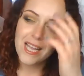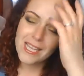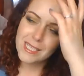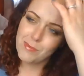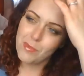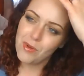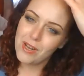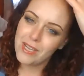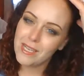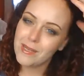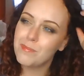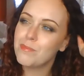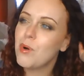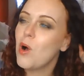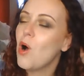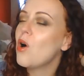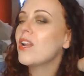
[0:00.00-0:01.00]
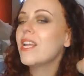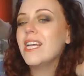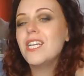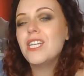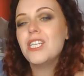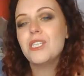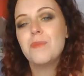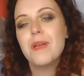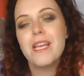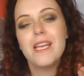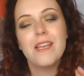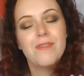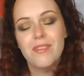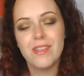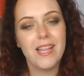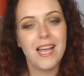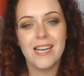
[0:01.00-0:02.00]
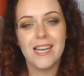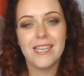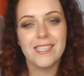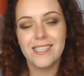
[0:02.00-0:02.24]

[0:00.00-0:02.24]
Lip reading: It's more like a polish, but even then,